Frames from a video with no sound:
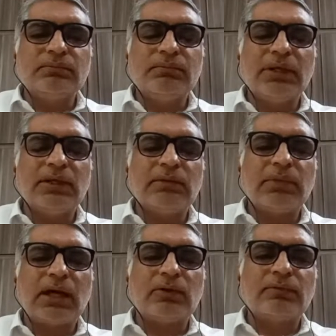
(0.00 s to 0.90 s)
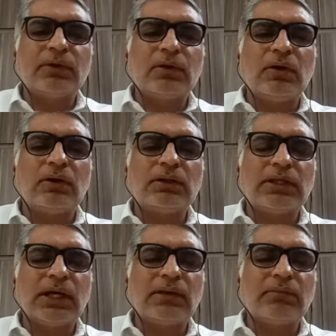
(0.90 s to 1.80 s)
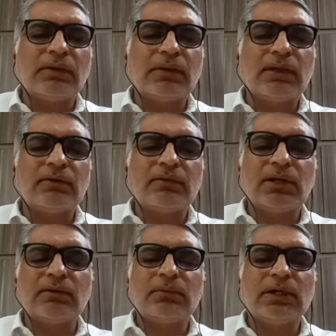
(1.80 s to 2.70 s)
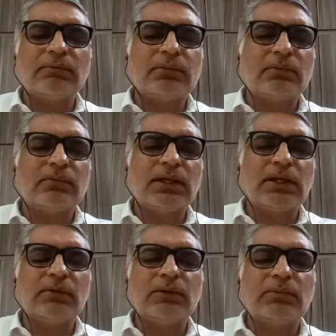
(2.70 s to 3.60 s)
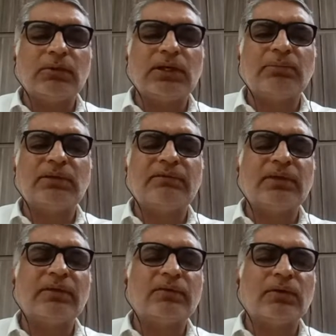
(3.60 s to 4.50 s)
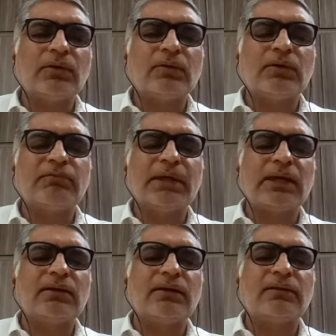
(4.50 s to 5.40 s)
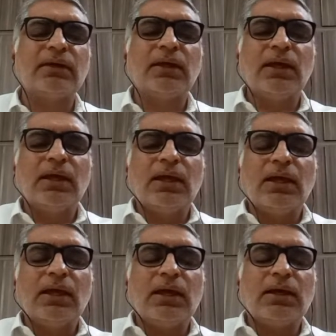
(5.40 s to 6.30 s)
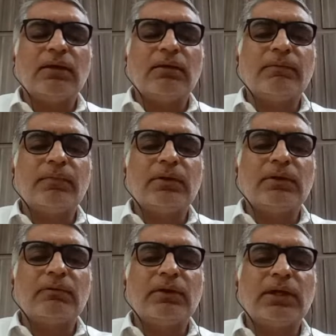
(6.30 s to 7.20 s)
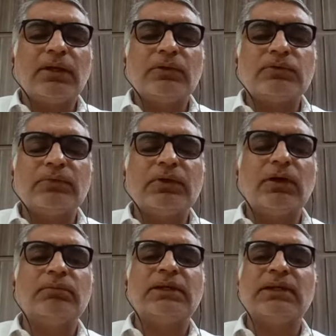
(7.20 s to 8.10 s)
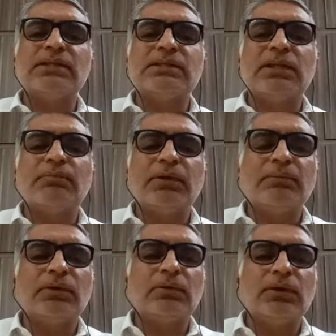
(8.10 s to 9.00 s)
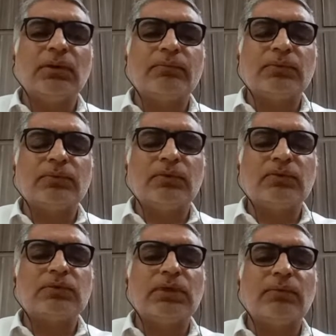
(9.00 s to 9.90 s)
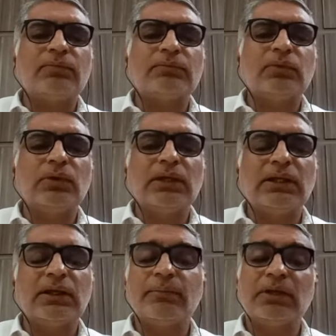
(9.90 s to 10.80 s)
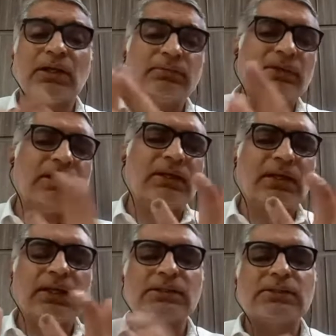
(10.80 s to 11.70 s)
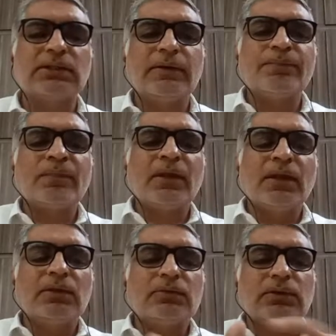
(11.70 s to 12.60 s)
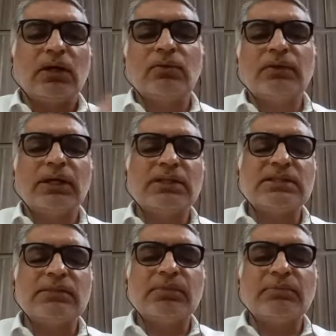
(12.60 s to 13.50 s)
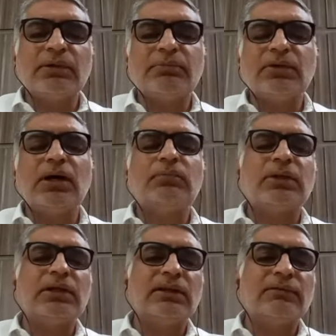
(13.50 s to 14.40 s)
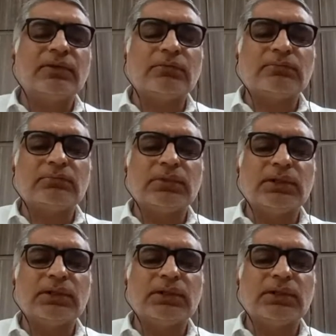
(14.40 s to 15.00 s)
been in Bangalore for a long time, and then I've come to Dehradun about a couple of years ago. So I've practiced, where I used to predominantly see people who used to come from urban areas, to now where I see people predominantly from